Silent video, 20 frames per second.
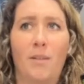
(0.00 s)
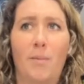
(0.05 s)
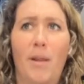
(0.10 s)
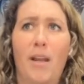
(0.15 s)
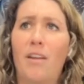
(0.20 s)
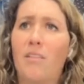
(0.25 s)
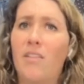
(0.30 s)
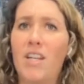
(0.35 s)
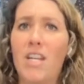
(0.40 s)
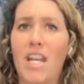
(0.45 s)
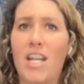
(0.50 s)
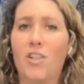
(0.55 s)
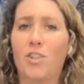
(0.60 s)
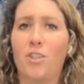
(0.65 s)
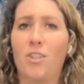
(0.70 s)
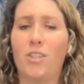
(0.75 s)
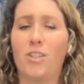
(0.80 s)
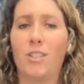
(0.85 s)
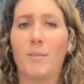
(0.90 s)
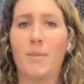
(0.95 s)
been competitive in
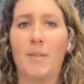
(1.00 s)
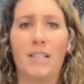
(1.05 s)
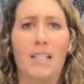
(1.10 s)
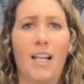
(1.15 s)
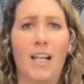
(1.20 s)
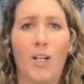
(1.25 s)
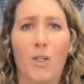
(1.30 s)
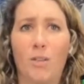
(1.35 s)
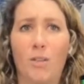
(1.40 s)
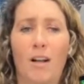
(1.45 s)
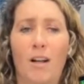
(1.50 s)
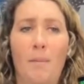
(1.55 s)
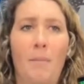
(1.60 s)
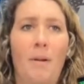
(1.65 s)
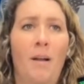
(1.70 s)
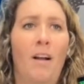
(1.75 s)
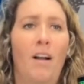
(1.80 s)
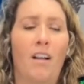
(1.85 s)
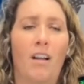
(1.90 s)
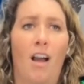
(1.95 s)
nature just because I grew up,
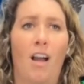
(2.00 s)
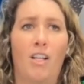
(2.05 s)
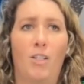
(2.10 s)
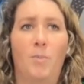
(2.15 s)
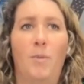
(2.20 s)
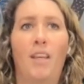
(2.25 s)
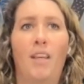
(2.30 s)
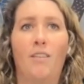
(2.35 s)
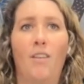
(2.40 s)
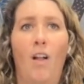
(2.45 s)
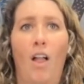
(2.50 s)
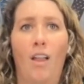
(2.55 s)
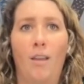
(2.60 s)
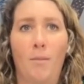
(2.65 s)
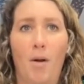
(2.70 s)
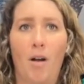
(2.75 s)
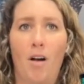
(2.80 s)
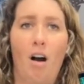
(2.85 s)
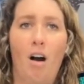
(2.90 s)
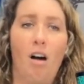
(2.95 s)
gosh, playing
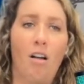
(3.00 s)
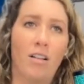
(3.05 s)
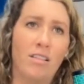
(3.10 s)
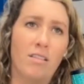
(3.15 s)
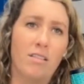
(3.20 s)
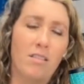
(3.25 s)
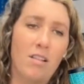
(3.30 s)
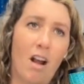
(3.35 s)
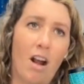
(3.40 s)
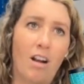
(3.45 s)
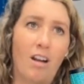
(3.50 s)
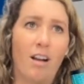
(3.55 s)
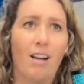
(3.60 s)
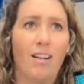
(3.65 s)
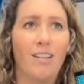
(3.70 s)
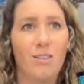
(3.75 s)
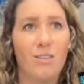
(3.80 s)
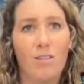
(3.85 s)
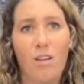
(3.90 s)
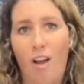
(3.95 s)
volleyball and soccer
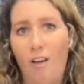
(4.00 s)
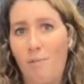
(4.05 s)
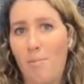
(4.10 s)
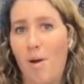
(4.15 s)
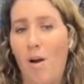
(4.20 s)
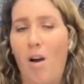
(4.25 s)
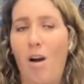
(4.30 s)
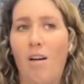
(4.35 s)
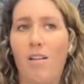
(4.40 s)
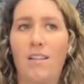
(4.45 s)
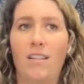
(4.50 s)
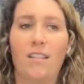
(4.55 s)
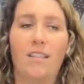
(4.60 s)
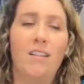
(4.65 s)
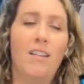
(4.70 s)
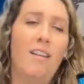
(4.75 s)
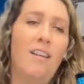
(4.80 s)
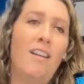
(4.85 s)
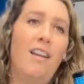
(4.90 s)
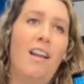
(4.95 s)
and softball. And
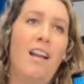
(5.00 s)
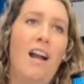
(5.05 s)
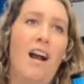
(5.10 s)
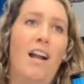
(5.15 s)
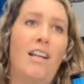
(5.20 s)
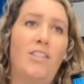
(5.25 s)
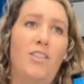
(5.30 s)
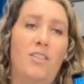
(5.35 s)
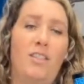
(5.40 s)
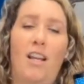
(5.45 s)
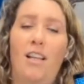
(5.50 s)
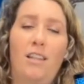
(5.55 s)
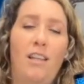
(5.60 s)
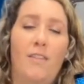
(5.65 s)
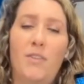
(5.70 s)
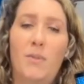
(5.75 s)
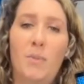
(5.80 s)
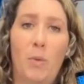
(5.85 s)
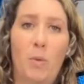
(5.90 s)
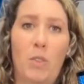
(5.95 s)
I just, I
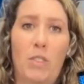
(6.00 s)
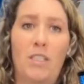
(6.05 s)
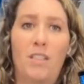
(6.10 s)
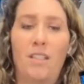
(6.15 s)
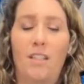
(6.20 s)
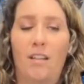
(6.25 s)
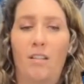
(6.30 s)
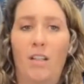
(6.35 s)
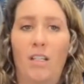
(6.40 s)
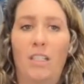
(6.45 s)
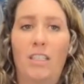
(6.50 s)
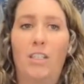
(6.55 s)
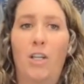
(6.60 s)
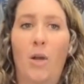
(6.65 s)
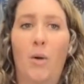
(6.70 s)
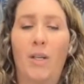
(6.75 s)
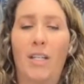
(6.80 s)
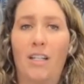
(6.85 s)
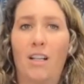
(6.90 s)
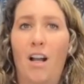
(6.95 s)
love sports. And
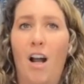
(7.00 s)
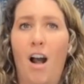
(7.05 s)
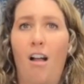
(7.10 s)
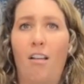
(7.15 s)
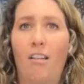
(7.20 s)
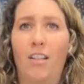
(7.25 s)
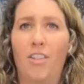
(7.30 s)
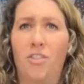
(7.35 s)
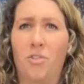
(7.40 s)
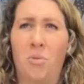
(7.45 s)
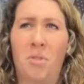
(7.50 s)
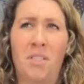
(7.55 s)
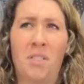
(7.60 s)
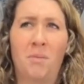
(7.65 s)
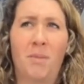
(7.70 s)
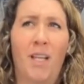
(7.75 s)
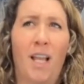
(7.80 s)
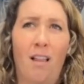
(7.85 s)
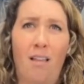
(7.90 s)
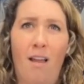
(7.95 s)
going into college, there
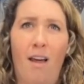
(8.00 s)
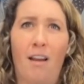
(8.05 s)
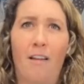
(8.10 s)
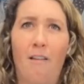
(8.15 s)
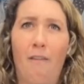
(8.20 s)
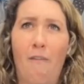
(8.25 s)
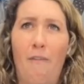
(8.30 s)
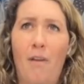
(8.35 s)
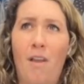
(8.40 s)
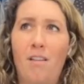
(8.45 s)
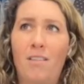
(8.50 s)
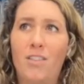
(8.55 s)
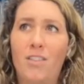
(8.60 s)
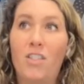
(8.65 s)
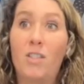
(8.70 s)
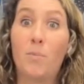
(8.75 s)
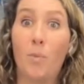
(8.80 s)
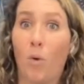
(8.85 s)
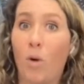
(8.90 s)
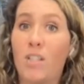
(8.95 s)
wasn't really a lot of
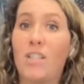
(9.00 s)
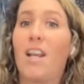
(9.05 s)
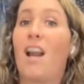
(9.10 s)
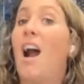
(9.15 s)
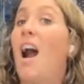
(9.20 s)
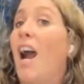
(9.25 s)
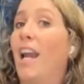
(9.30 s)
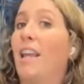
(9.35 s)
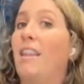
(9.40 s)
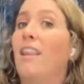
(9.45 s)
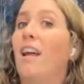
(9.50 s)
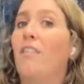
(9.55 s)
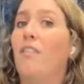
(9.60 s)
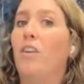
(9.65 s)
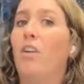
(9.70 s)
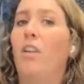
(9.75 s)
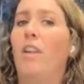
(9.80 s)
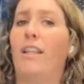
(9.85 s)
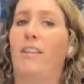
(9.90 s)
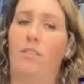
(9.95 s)
sports at a high
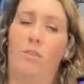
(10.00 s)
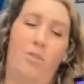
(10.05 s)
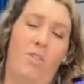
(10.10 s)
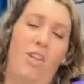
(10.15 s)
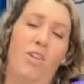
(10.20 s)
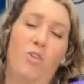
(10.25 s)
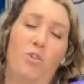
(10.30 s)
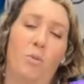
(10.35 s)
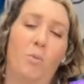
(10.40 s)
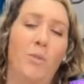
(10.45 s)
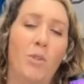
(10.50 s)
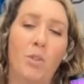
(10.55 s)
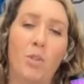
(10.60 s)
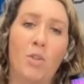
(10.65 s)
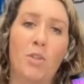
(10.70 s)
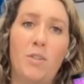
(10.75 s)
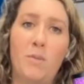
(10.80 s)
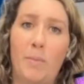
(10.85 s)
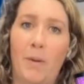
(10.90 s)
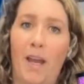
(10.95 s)
level. Like there's
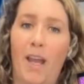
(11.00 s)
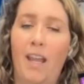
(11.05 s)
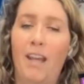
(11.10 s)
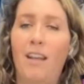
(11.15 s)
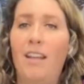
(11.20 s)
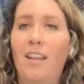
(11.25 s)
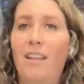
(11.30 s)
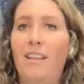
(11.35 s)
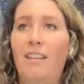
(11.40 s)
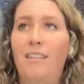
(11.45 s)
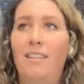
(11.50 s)
intramurals, but